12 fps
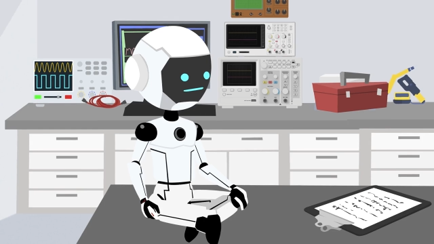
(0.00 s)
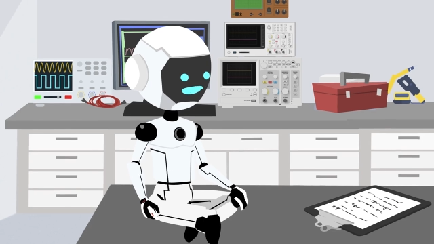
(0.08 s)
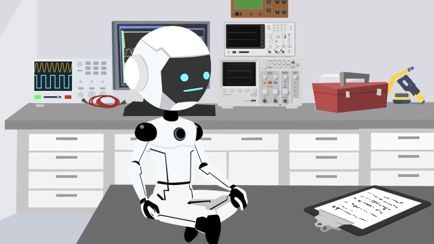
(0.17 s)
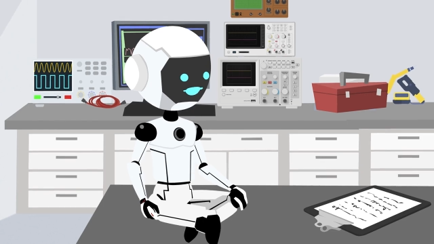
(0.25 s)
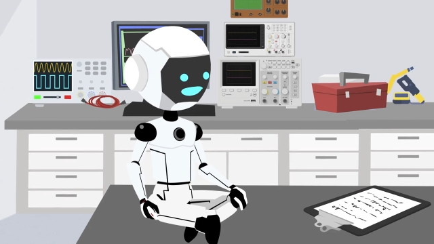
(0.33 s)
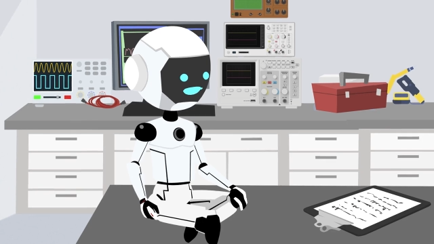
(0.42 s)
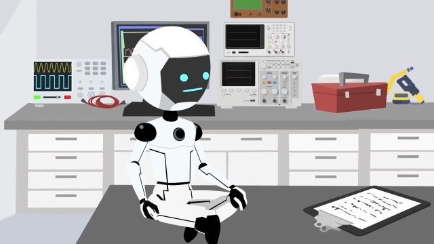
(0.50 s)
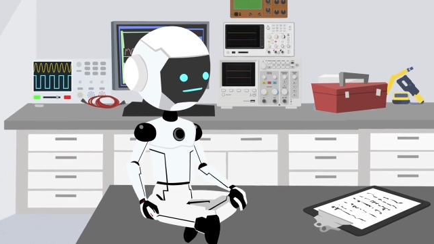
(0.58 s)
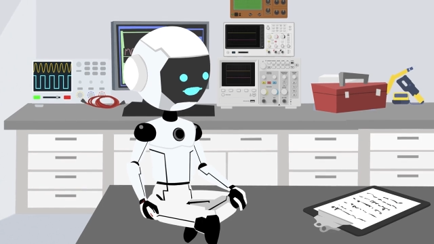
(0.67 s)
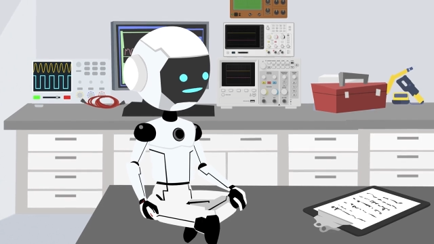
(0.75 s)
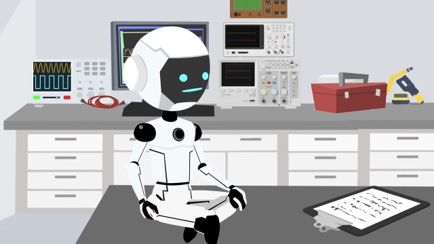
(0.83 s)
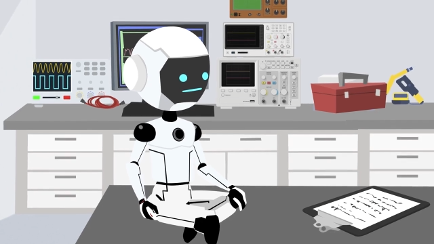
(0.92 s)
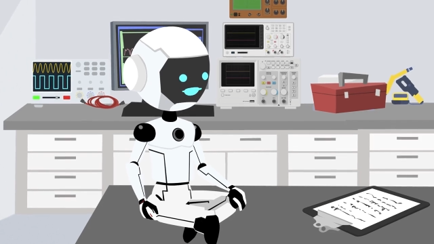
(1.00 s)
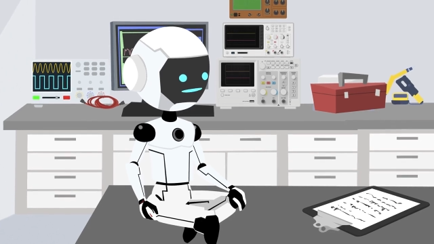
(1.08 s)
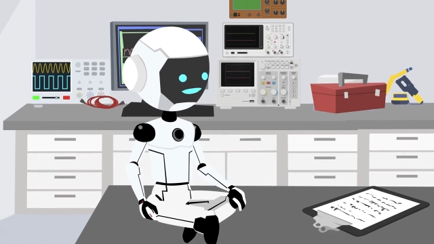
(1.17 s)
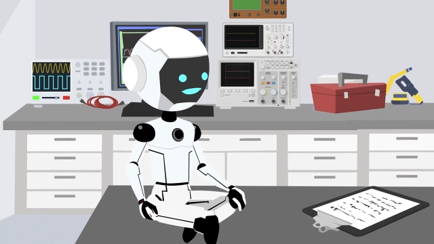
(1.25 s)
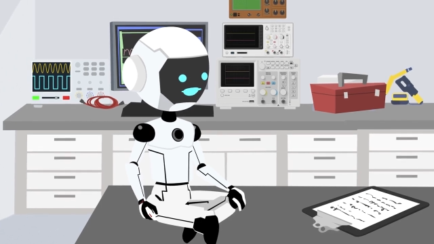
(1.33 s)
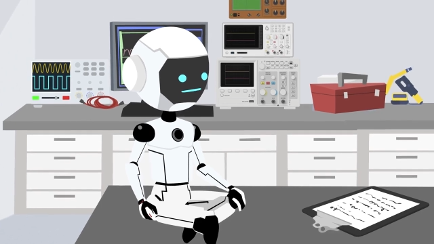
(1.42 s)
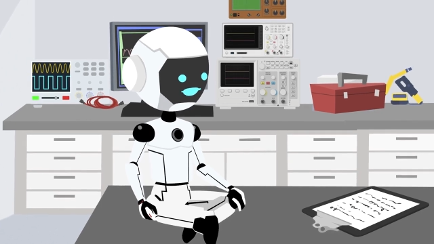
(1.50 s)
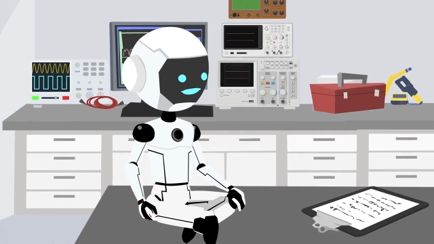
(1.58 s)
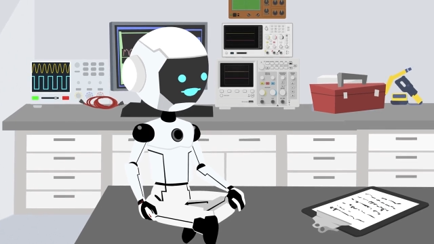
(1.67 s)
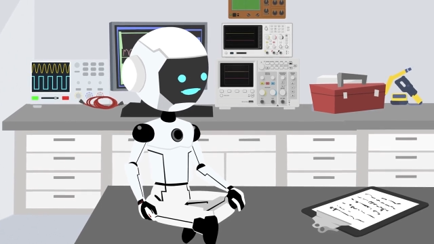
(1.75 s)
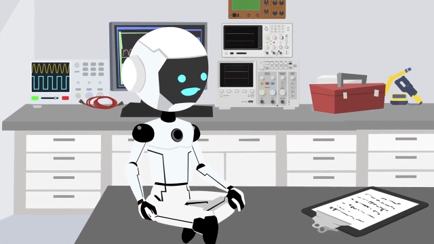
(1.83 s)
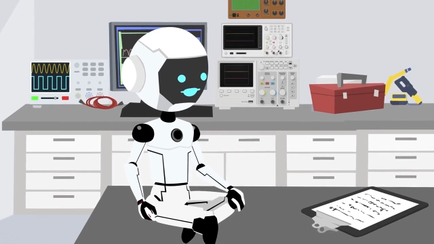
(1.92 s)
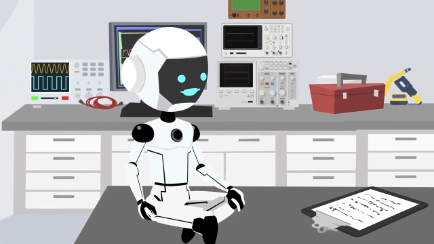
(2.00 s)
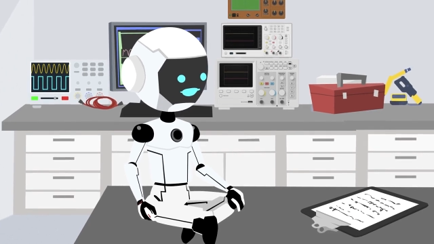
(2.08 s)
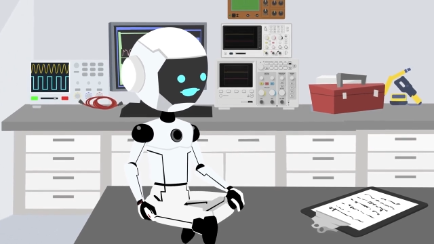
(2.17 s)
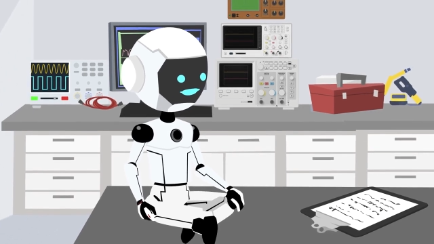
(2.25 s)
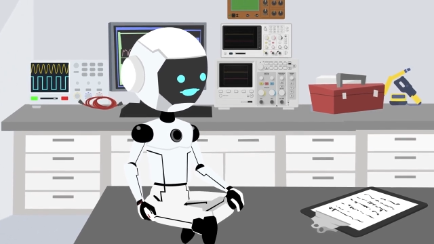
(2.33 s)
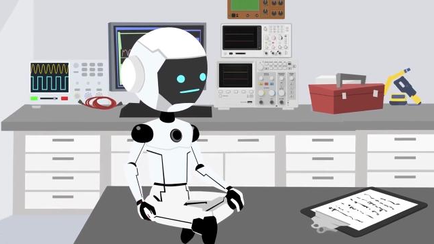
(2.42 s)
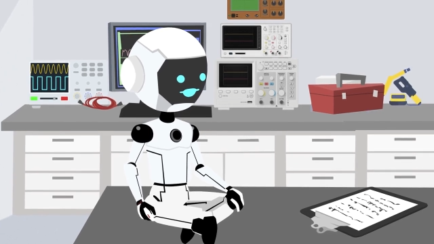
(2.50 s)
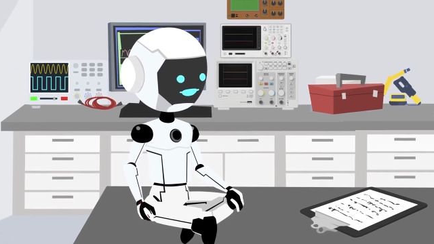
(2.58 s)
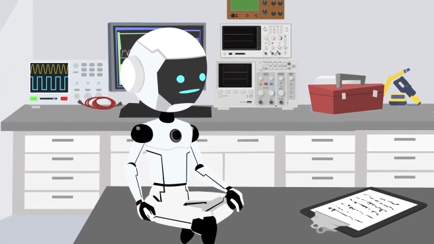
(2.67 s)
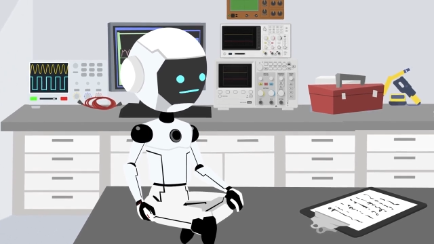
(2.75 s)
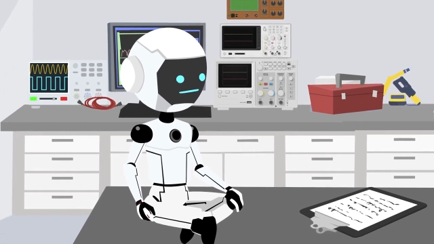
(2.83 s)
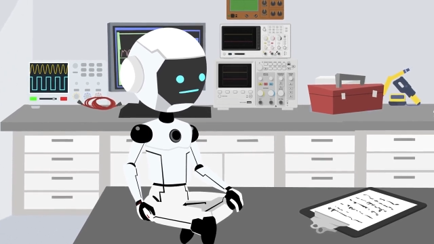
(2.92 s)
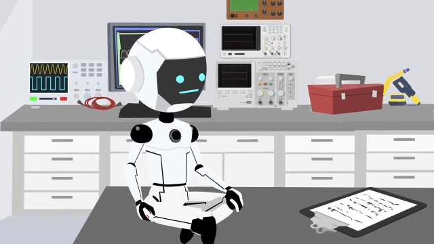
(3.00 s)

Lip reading: Nobody's mouth can be seen.